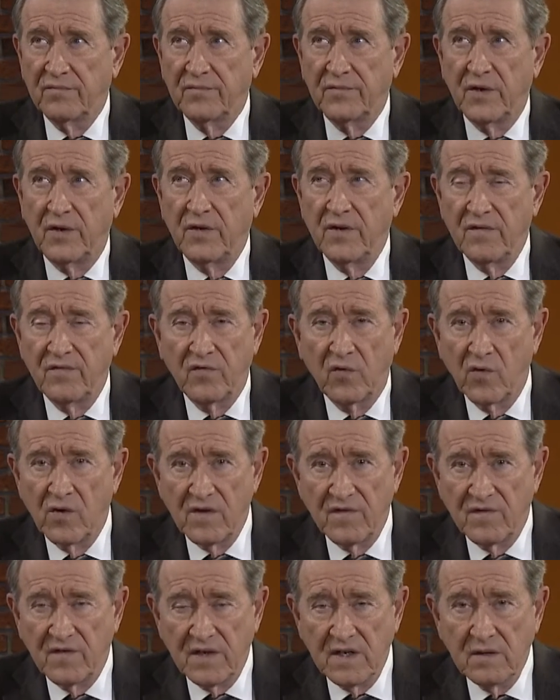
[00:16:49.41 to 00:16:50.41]
30, 40
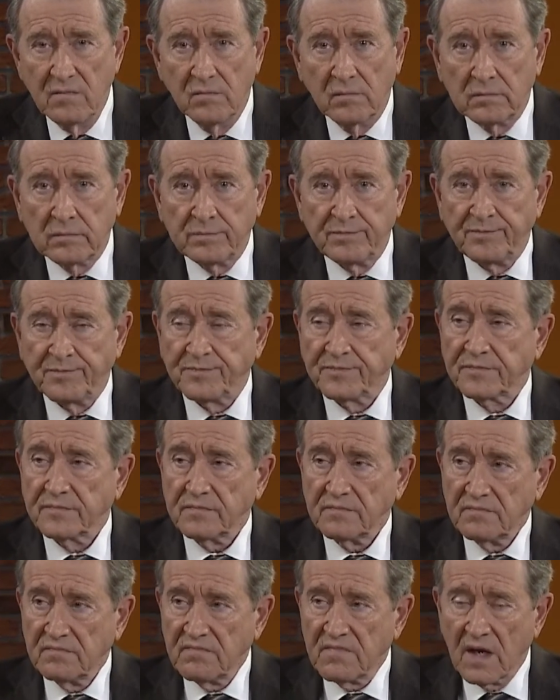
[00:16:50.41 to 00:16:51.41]
feet,
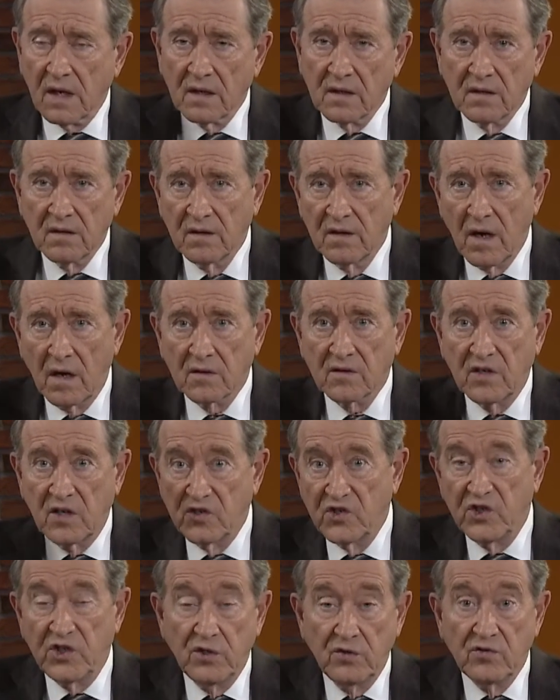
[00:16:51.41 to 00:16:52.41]
knocked our
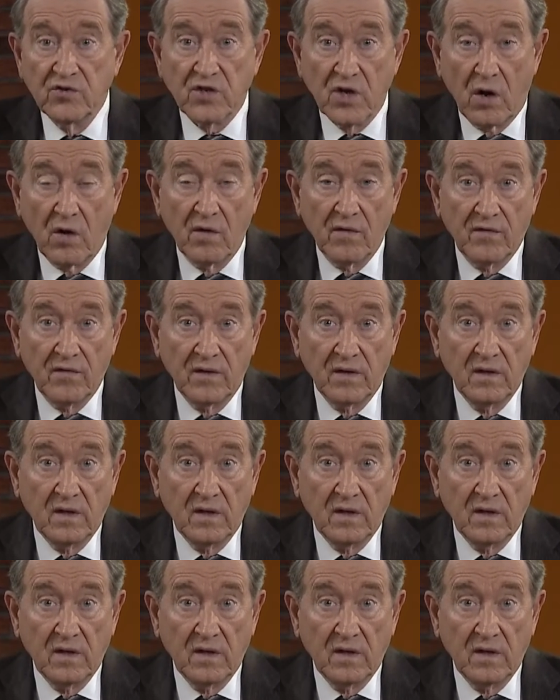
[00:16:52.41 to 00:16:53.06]
shoes off,